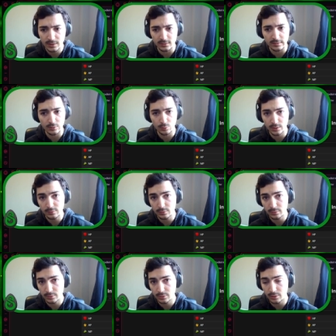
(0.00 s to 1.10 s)
is that
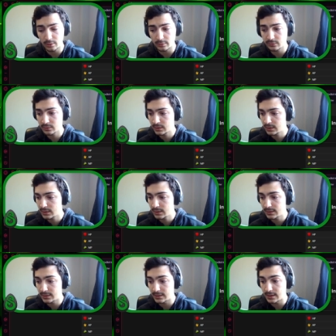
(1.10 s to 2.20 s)
whatever cost
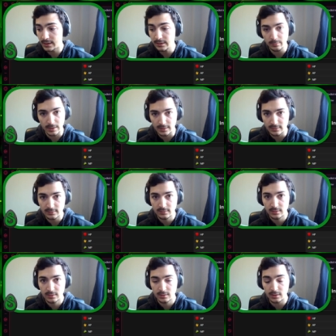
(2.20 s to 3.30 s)
the item has,
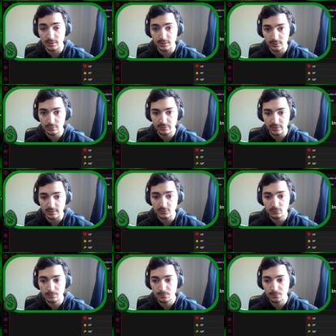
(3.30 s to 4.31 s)
uh, the Dofus has,